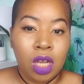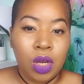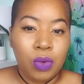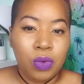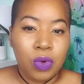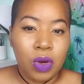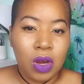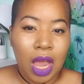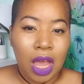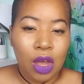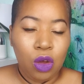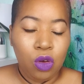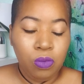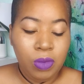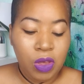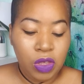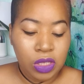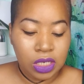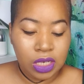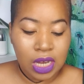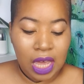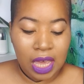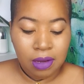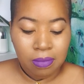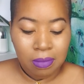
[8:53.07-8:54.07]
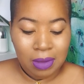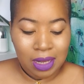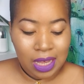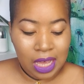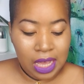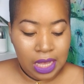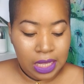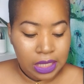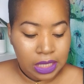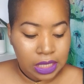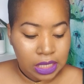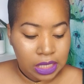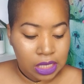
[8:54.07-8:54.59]
We're at almost 9
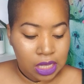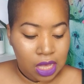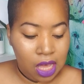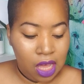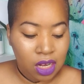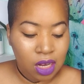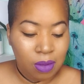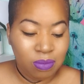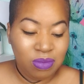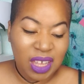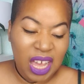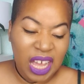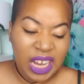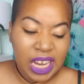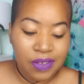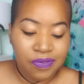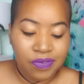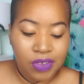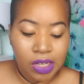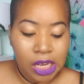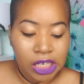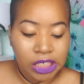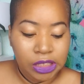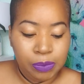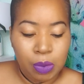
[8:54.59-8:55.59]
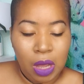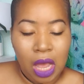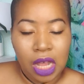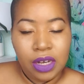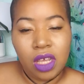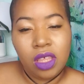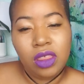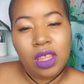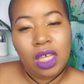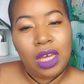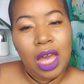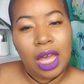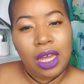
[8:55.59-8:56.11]
minutes and I'm nearly finished, but I
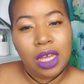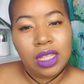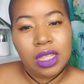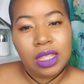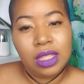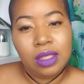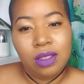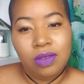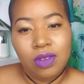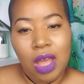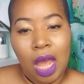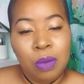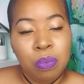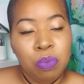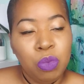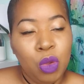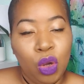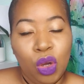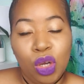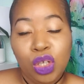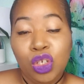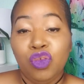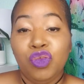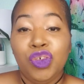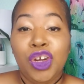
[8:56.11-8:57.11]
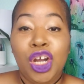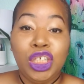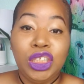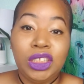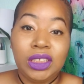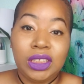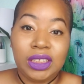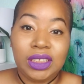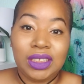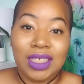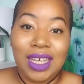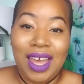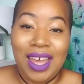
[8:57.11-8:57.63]
don't think I'm not gonna
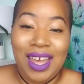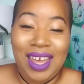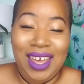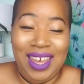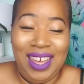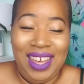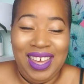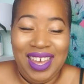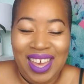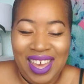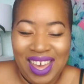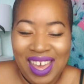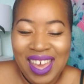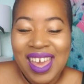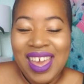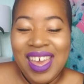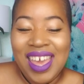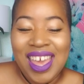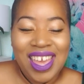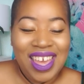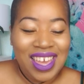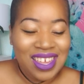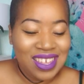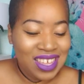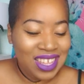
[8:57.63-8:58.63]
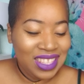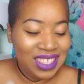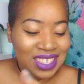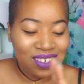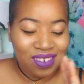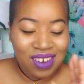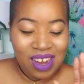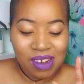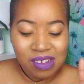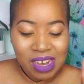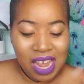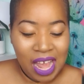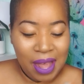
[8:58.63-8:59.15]
rush.
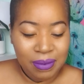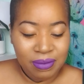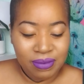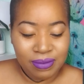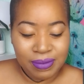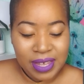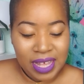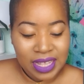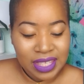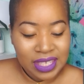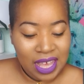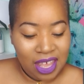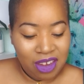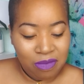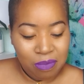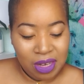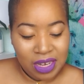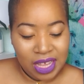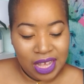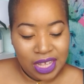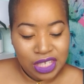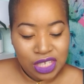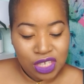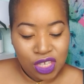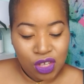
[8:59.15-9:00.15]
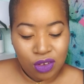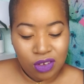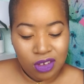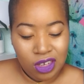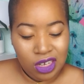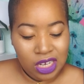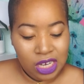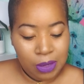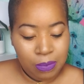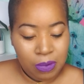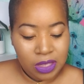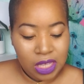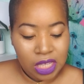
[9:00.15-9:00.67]
Instagram caps me at 10 minutes. So
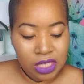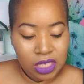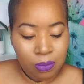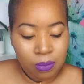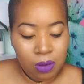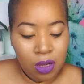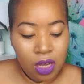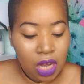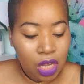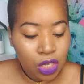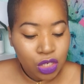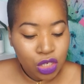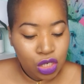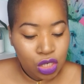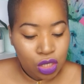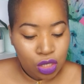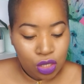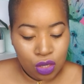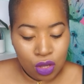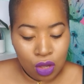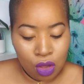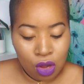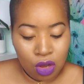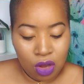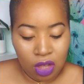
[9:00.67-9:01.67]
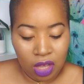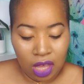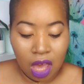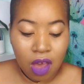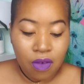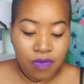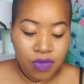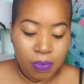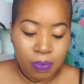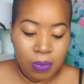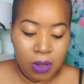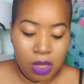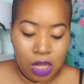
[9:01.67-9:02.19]
Libra, there's a part 2. Look
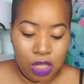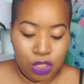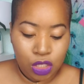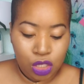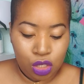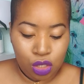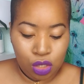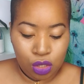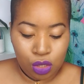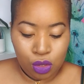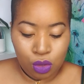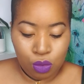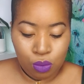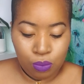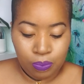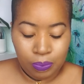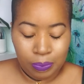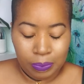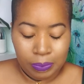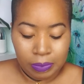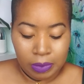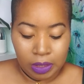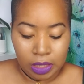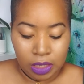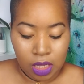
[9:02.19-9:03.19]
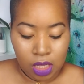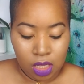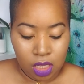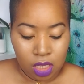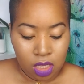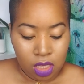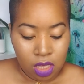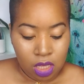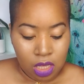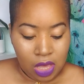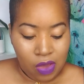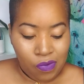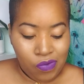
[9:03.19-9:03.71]
out for part 2.
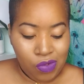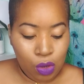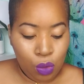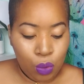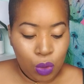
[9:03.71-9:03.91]
If you're